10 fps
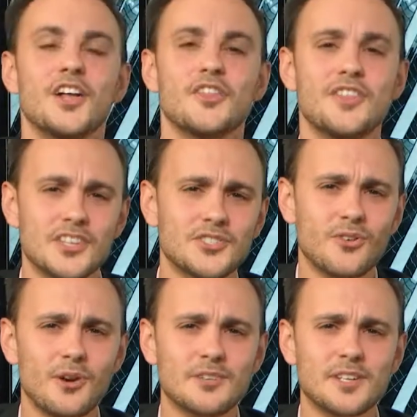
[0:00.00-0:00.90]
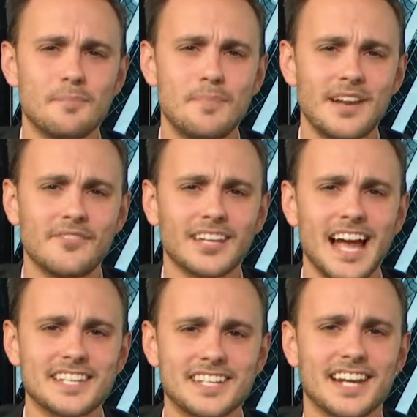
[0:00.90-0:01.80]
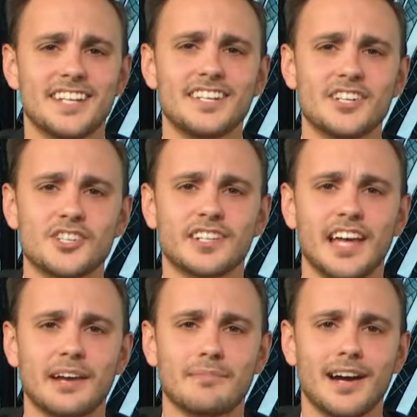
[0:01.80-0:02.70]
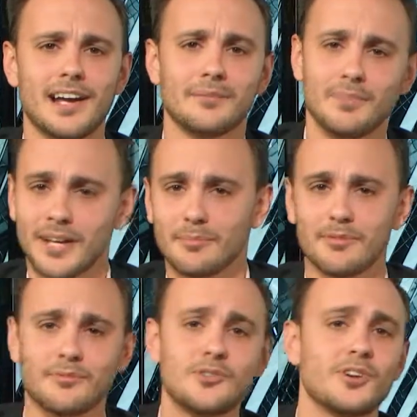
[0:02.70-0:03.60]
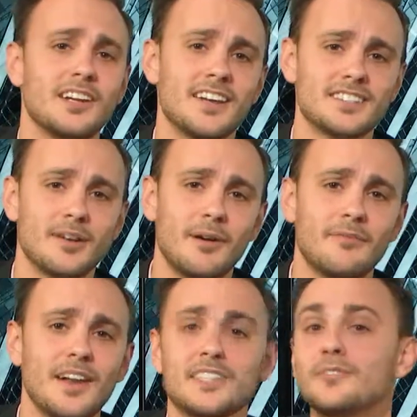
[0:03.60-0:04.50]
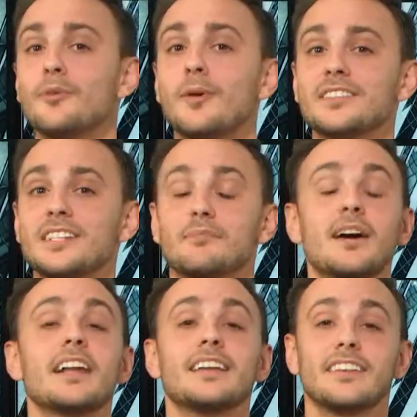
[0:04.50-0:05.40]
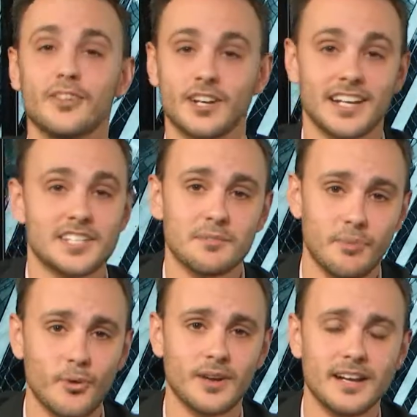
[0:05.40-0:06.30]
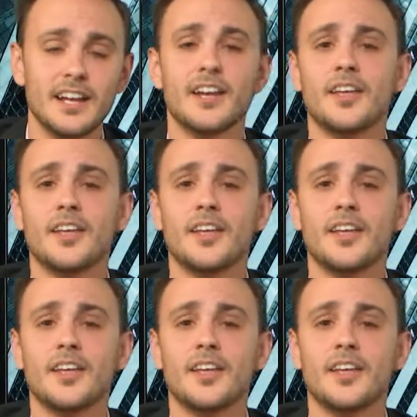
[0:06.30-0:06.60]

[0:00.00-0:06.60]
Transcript: This story was a bit of a last-second addition, like my pickup of Jordy Nelson on my fantasy football team, but look, it's important.